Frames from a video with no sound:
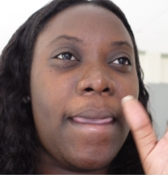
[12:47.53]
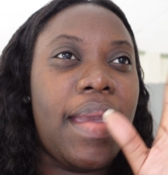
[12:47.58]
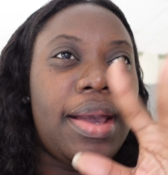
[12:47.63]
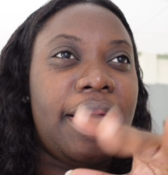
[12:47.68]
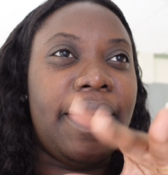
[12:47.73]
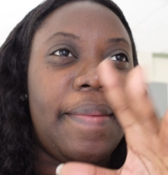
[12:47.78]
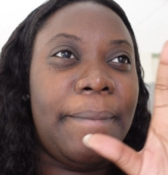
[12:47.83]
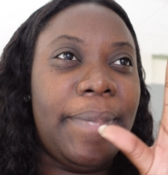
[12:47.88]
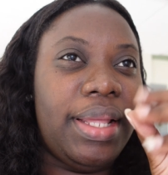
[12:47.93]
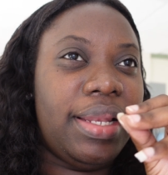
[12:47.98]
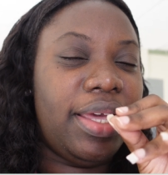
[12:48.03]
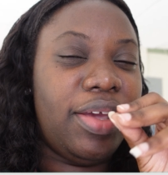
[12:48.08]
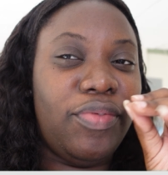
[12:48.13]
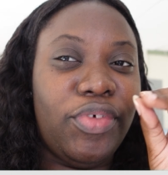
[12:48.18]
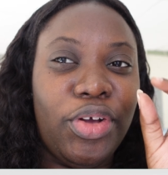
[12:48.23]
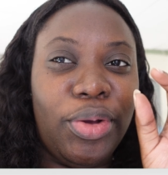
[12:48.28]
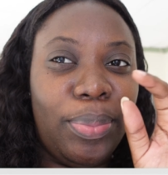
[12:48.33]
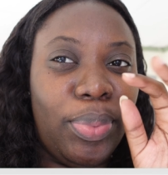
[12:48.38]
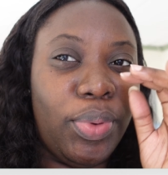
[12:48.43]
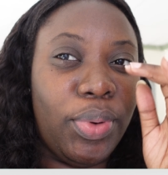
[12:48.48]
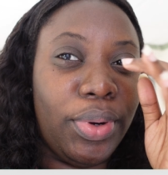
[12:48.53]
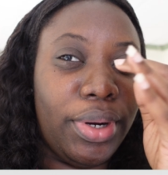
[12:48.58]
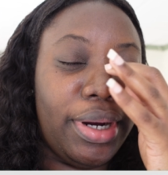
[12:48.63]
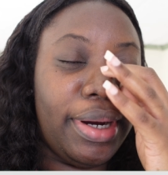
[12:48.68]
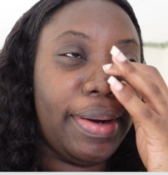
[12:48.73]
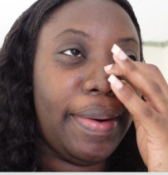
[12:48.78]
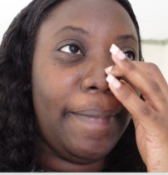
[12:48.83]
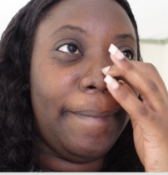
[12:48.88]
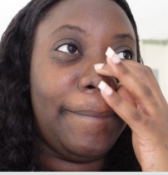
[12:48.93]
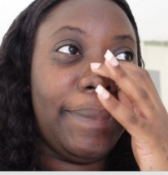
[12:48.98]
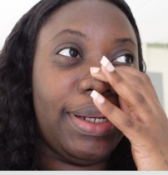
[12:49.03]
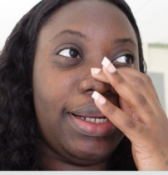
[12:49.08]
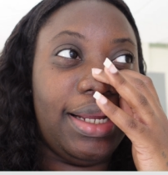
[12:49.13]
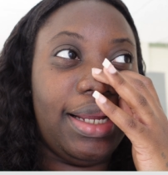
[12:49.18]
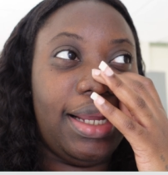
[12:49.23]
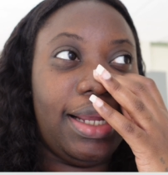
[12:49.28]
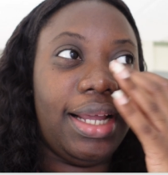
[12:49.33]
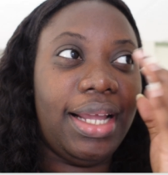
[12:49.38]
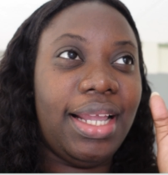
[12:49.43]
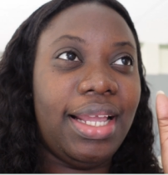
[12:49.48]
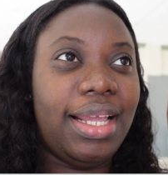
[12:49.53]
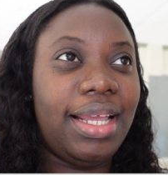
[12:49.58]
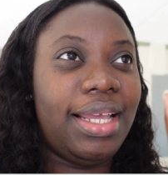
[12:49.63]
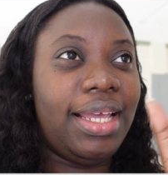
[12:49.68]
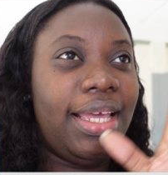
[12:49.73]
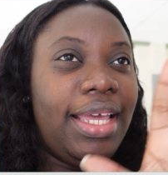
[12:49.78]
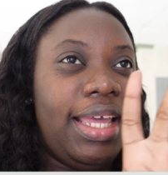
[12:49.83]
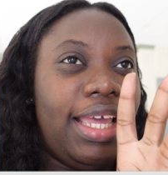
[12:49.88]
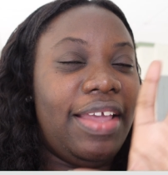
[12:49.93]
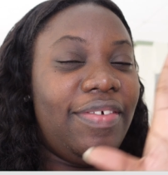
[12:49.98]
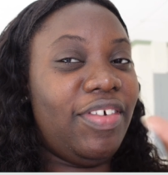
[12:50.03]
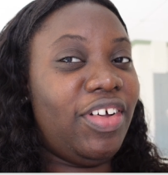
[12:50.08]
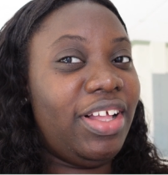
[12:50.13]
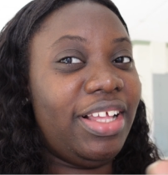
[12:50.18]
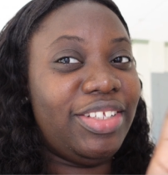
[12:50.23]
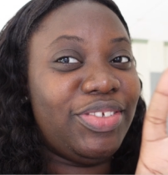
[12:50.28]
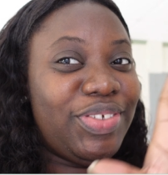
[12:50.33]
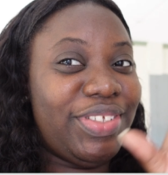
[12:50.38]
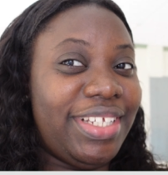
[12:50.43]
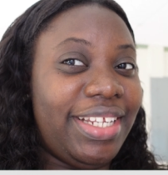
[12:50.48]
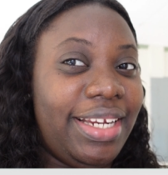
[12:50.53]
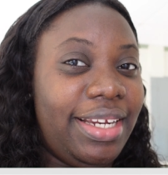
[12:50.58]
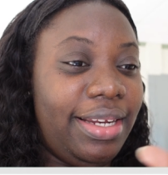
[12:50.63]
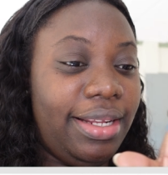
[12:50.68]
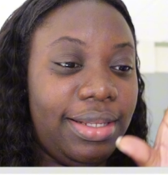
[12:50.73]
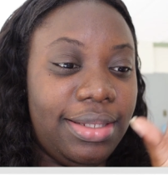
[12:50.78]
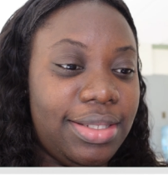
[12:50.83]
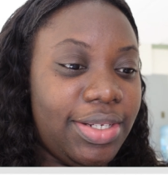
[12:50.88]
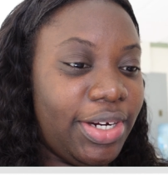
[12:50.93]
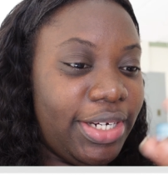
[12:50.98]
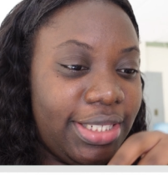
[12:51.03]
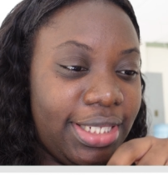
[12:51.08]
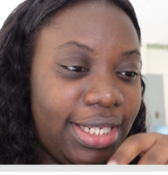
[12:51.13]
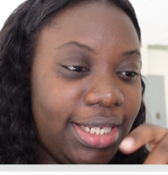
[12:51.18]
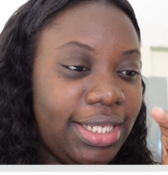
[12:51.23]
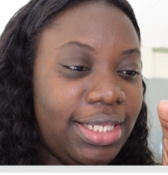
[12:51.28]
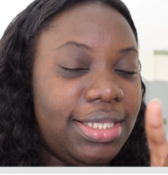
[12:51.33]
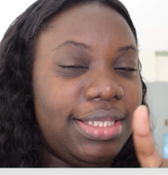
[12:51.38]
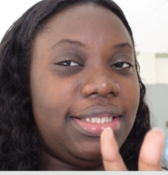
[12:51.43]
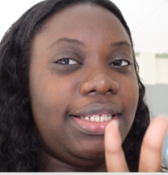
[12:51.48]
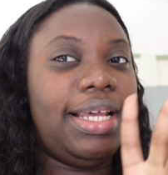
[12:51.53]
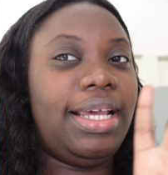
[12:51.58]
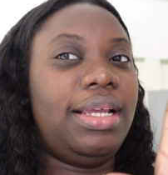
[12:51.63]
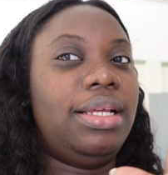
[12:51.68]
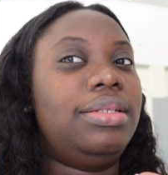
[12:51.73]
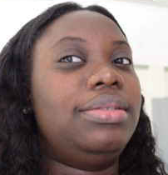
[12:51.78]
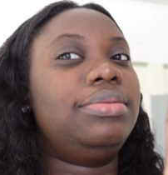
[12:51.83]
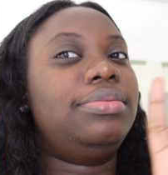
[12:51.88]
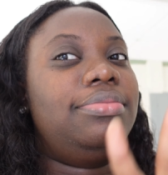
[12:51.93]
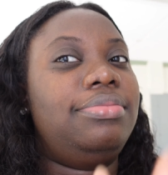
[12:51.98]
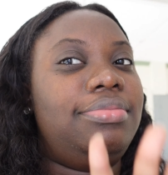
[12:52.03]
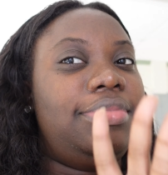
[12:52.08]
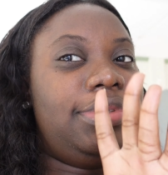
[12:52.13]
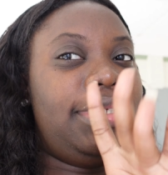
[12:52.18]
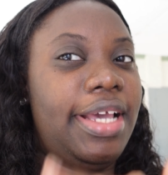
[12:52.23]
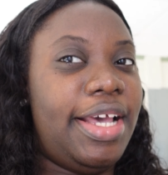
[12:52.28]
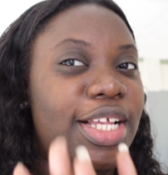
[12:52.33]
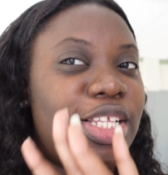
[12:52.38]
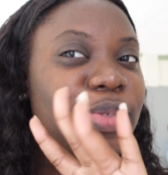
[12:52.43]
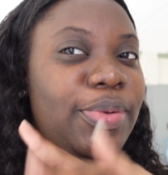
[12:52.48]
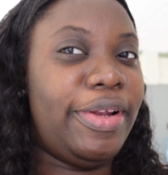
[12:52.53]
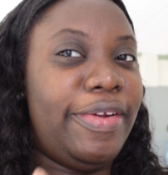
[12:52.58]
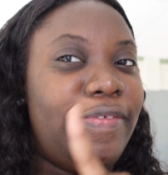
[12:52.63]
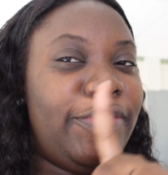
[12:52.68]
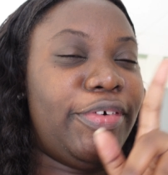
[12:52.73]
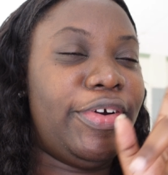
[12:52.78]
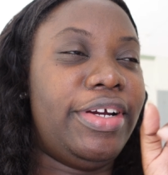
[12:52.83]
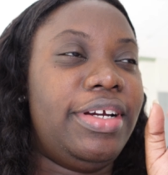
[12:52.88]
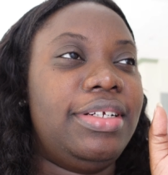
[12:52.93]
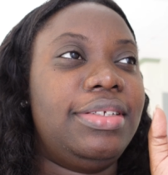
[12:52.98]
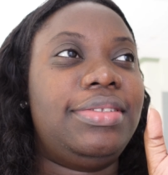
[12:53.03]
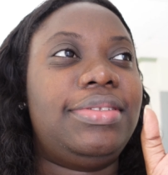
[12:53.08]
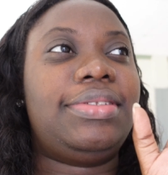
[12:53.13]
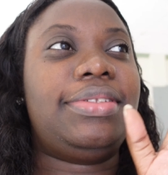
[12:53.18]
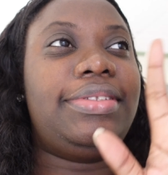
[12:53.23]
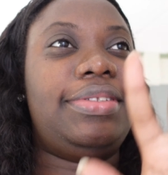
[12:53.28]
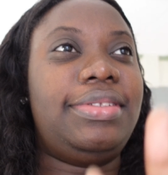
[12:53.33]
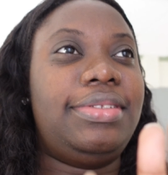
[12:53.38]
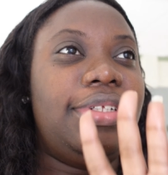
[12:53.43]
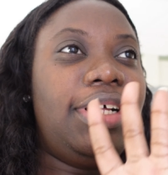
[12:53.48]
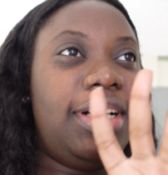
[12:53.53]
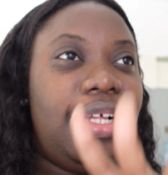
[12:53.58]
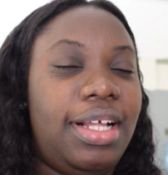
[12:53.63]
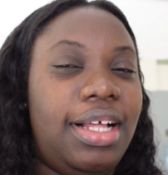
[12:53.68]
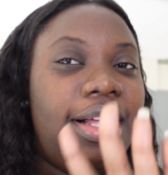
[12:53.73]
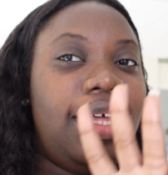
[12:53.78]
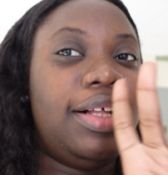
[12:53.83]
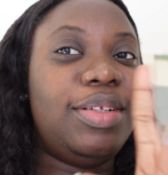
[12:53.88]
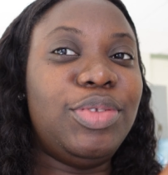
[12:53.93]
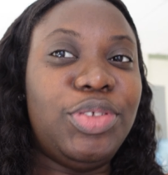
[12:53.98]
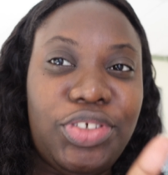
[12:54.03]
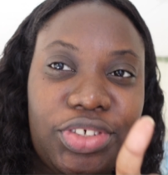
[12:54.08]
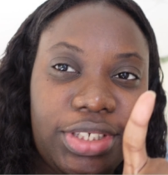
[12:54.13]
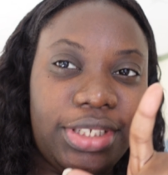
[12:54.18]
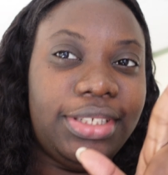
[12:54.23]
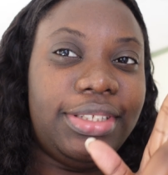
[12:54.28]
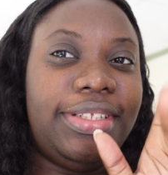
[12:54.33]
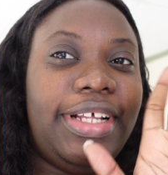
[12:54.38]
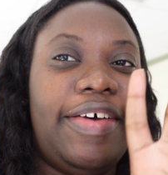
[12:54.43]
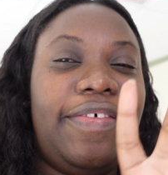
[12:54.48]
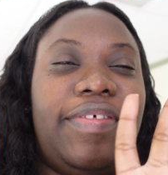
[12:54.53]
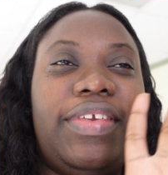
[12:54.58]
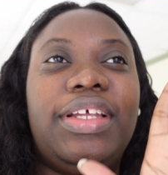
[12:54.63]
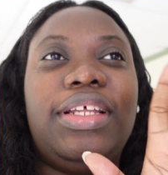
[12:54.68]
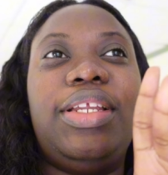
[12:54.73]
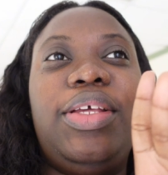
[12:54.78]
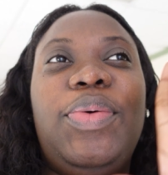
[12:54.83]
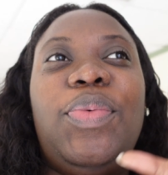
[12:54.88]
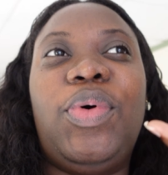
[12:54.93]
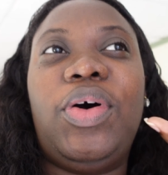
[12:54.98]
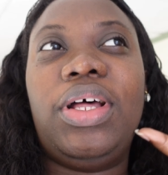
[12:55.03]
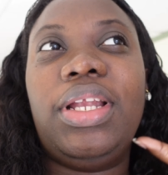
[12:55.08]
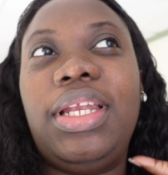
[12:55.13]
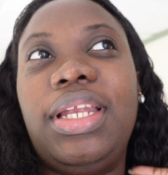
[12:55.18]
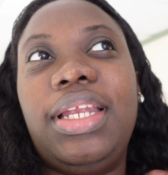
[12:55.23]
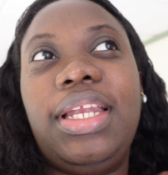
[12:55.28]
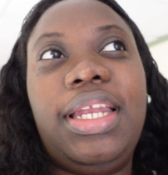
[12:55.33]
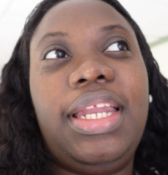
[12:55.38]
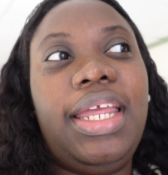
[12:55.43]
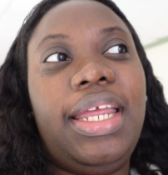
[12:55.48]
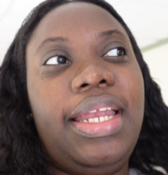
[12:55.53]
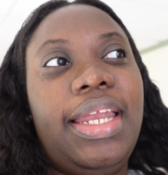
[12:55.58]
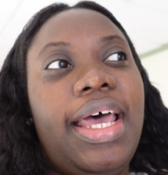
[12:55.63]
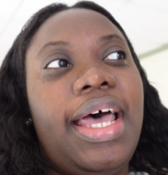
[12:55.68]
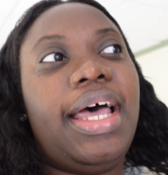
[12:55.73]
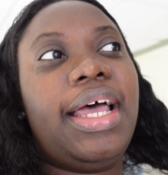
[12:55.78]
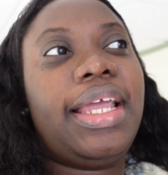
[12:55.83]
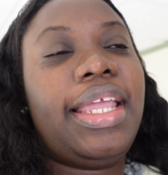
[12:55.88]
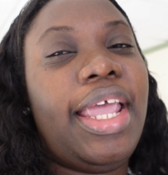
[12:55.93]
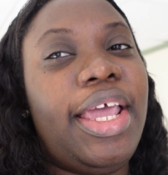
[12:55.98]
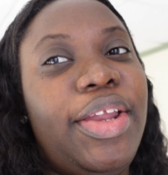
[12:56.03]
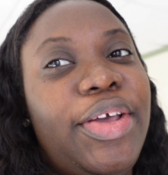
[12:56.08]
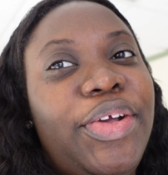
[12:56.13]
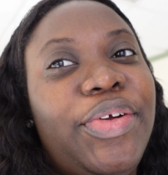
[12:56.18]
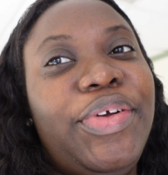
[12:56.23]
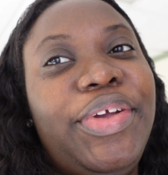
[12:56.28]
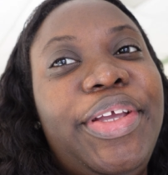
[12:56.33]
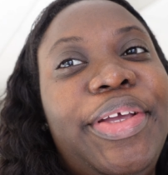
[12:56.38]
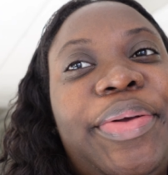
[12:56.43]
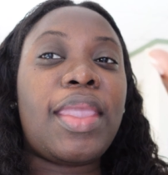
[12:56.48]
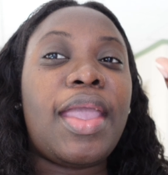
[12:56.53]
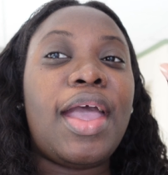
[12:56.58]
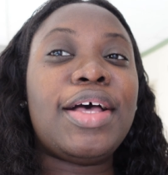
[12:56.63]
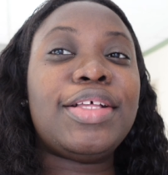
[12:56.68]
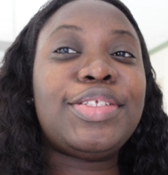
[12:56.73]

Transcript: gonna be like real poor. But if y'all interested in the entire thing, then the S24 Ultra definitely won in that category.